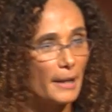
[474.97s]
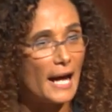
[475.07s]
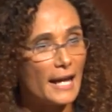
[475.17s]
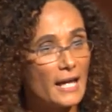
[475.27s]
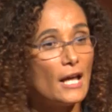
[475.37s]

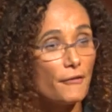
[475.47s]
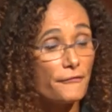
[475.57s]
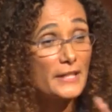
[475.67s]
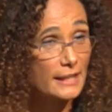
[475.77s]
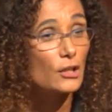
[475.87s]
by
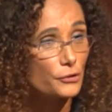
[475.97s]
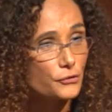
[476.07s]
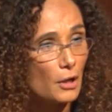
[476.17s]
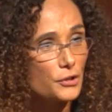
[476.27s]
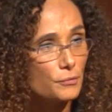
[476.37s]
physical
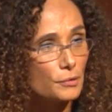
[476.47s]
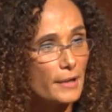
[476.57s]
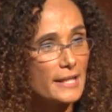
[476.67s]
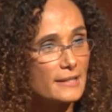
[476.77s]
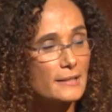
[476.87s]
structural
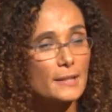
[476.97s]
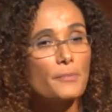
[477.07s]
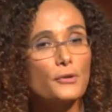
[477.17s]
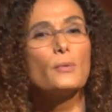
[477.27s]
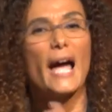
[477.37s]

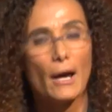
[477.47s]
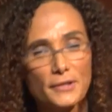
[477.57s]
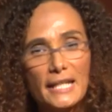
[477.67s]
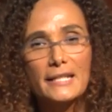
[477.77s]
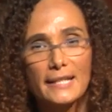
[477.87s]
racism through
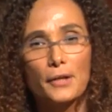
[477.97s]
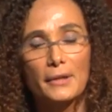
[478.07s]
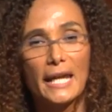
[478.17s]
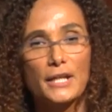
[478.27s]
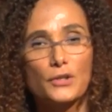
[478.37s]
housing
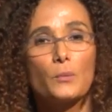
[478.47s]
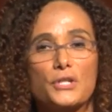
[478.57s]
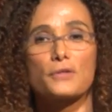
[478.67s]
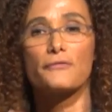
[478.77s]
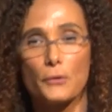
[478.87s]
segregation,
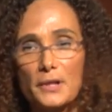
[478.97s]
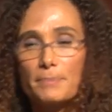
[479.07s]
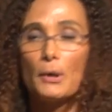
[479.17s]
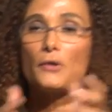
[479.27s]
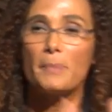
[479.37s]
which is
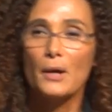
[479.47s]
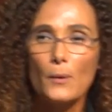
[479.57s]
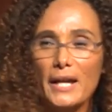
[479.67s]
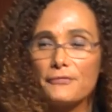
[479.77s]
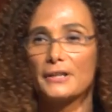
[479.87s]
forced both by
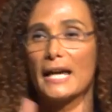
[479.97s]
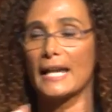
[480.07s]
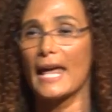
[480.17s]
white flight